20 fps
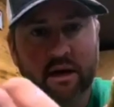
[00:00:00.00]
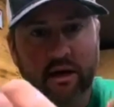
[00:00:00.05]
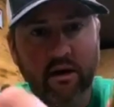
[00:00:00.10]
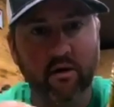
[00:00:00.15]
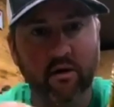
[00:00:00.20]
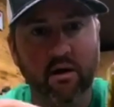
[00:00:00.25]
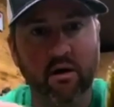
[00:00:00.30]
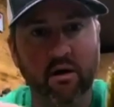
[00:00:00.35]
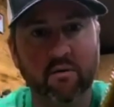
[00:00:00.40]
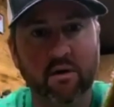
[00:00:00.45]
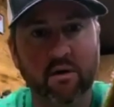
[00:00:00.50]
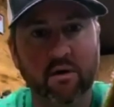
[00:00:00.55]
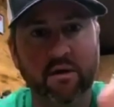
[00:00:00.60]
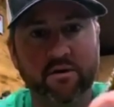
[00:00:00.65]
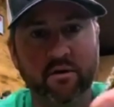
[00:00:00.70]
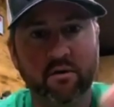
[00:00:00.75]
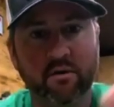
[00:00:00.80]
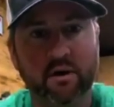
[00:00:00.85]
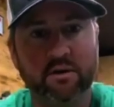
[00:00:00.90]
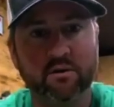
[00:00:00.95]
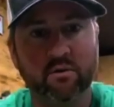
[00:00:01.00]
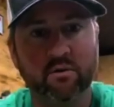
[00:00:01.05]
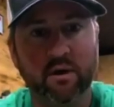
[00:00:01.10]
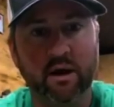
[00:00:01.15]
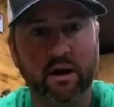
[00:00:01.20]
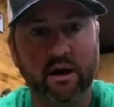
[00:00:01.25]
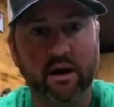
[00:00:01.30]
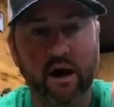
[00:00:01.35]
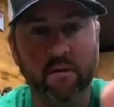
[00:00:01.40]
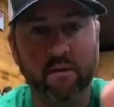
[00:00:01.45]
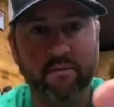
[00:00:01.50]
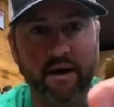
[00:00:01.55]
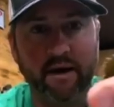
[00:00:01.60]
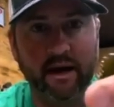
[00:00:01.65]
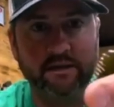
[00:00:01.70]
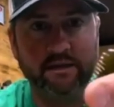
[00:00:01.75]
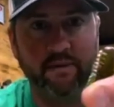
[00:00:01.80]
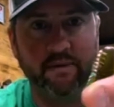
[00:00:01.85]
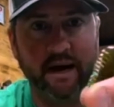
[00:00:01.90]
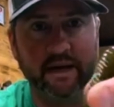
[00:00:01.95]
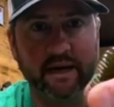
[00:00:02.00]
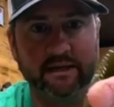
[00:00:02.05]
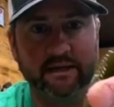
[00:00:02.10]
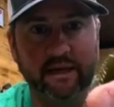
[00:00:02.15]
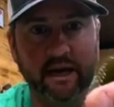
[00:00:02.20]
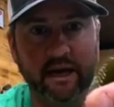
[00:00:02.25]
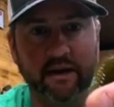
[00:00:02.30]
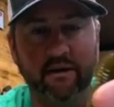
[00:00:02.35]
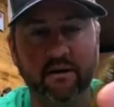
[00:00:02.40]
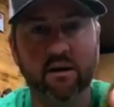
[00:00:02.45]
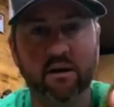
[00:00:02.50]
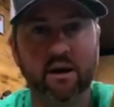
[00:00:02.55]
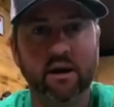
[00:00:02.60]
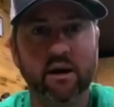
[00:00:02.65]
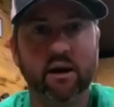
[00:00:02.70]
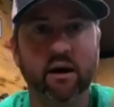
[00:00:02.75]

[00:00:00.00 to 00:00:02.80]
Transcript: go all the way through it to where it compacts back together.